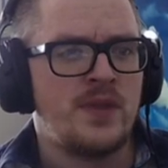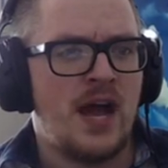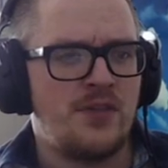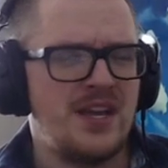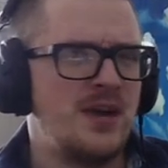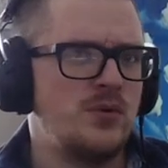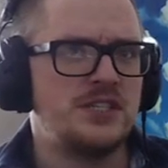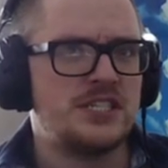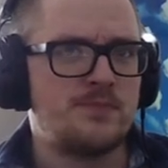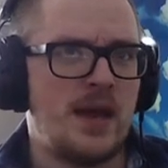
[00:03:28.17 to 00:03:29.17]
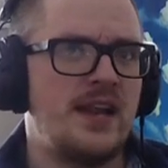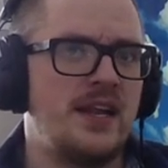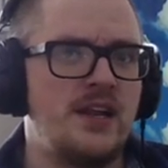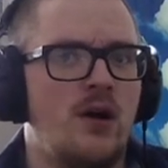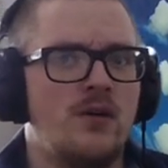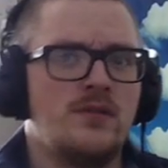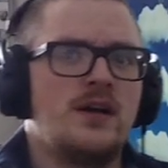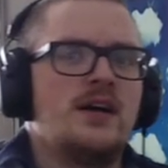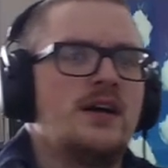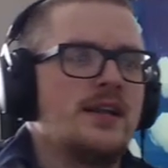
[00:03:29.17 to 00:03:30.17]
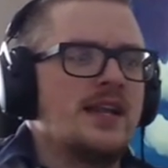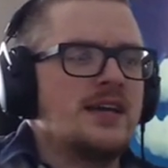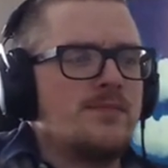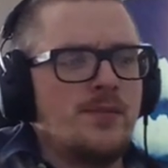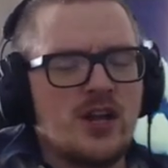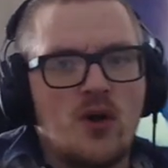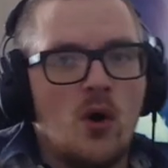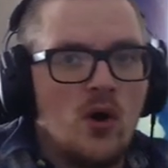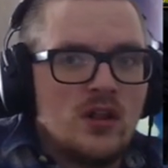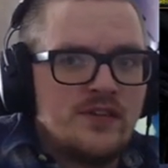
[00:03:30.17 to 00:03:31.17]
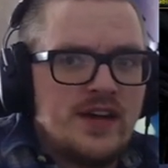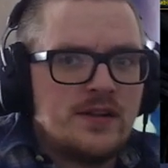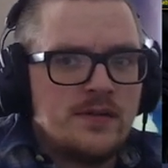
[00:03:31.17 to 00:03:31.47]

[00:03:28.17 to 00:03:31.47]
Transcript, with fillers: I think I will spend it, uh, like maybe not all of it,